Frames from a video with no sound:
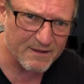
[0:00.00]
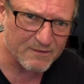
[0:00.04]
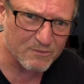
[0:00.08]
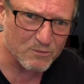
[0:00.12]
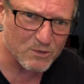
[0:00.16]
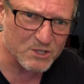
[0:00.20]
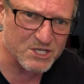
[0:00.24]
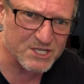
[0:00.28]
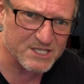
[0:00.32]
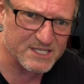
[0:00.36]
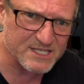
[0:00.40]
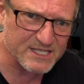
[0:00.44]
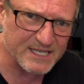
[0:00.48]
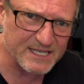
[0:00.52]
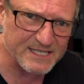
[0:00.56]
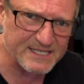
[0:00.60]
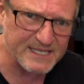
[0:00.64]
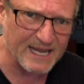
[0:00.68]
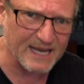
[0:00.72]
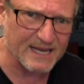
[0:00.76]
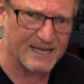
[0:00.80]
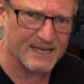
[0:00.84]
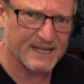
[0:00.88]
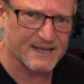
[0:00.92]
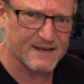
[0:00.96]
which is an
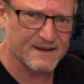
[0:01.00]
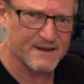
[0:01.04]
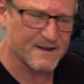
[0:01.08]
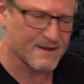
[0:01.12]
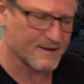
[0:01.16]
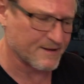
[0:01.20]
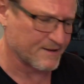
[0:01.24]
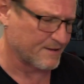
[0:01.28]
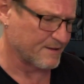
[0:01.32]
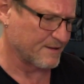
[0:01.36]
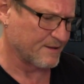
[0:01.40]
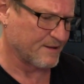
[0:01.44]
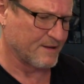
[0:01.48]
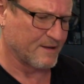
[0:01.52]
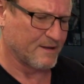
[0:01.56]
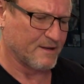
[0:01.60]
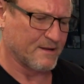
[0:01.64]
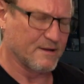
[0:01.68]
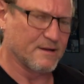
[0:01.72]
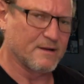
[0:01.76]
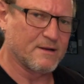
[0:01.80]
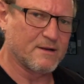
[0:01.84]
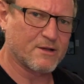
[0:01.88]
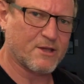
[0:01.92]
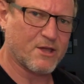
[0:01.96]
Italian
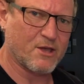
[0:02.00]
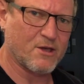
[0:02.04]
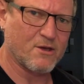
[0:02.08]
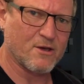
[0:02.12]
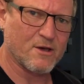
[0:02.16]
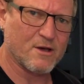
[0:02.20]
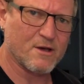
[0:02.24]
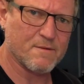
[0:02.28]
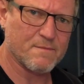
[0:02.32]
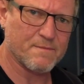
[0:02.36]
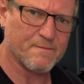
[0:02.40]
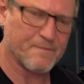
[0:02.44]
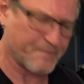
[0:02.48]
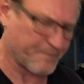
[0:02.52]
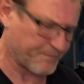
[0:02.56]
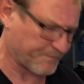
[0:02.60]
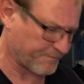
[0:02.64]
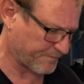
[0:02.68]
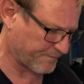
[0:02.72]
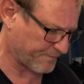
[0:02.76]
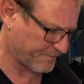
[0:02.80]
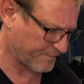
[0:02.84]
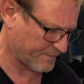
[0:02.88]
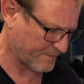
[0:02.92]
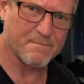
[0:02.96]
liqueur
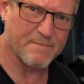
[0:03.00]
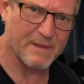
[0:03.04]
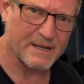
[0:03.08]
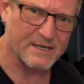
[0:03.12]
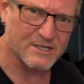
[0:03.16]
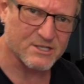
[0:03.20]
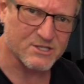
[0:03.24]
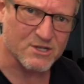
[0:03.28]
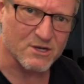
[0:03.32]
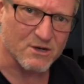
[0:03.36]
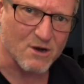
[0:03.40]
based on